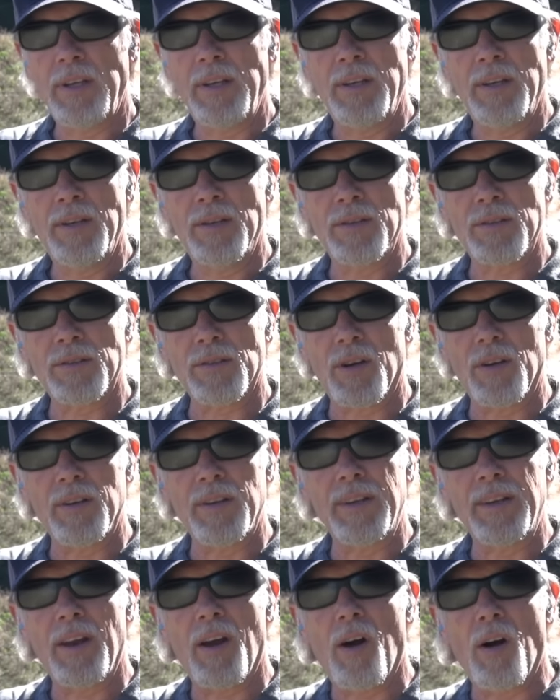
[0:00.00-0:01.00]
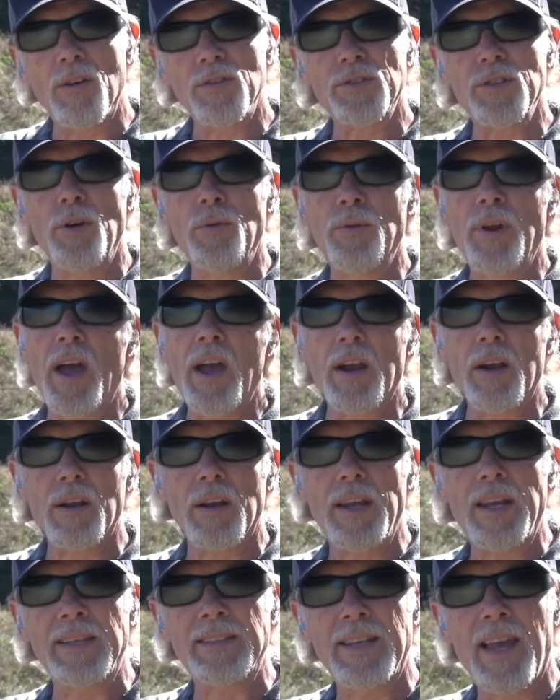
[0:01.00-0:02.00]
is also not
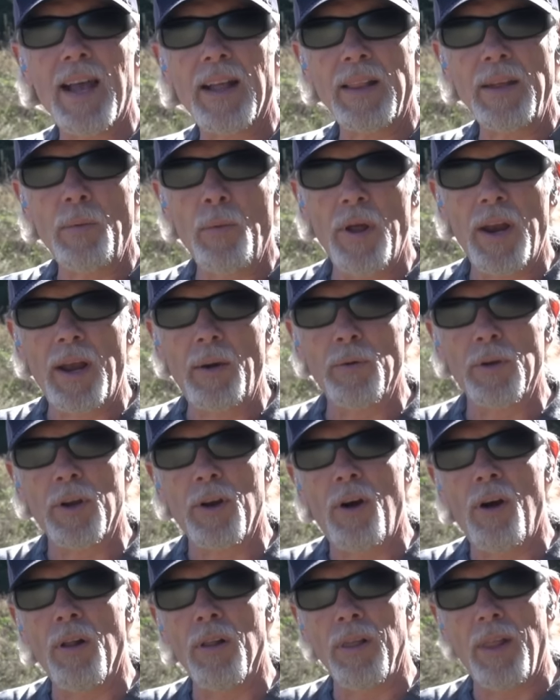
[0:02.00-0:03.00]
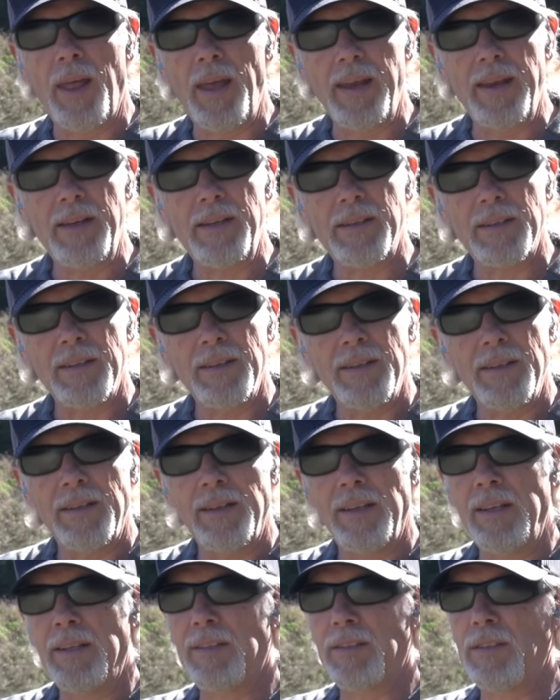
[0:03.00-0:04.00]
exactly what I would call light.
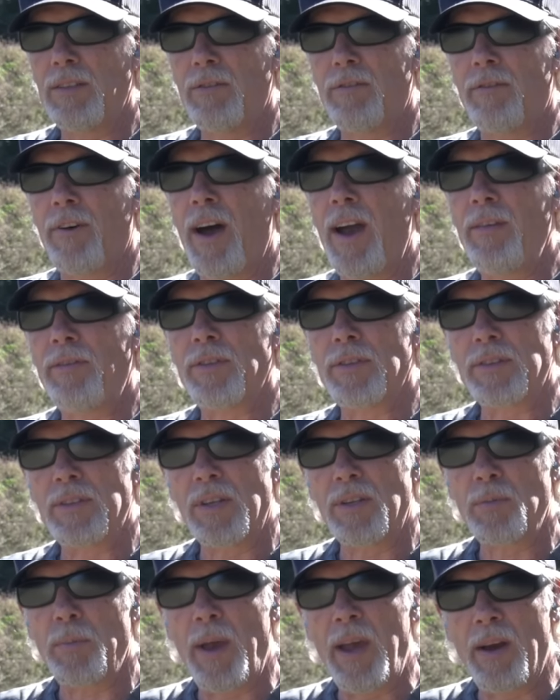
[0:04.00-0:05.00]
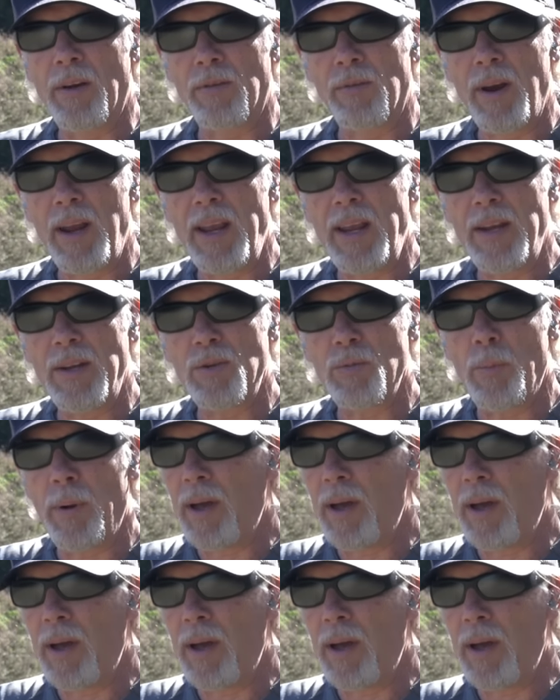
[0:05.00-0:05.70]
It's in the five to six pound range,